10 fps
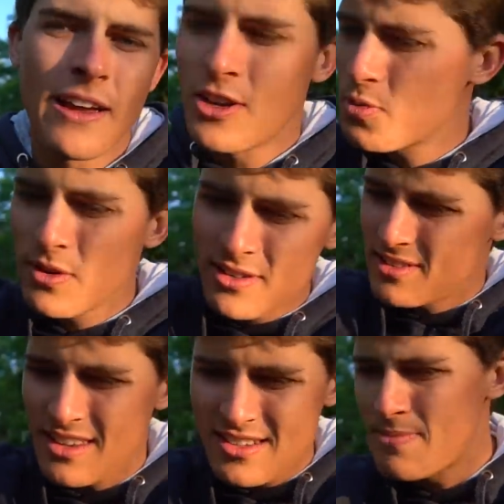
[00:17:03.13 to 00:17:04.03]
I just want
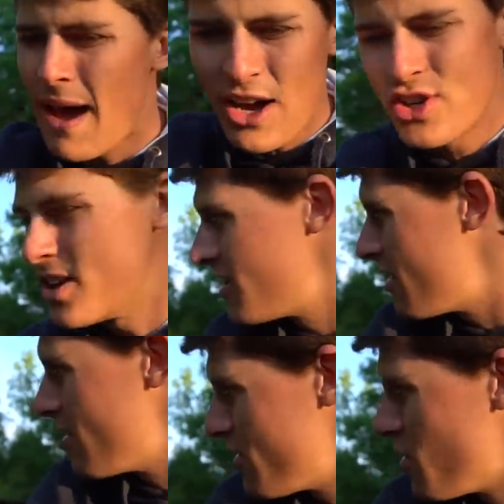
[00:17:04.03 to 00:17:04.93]
smash it
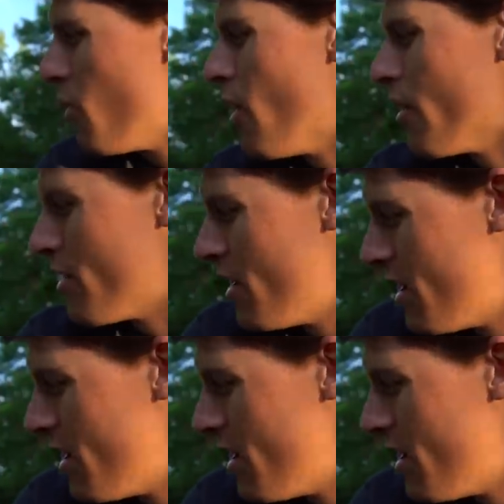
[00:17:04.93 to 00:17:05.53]
so hard.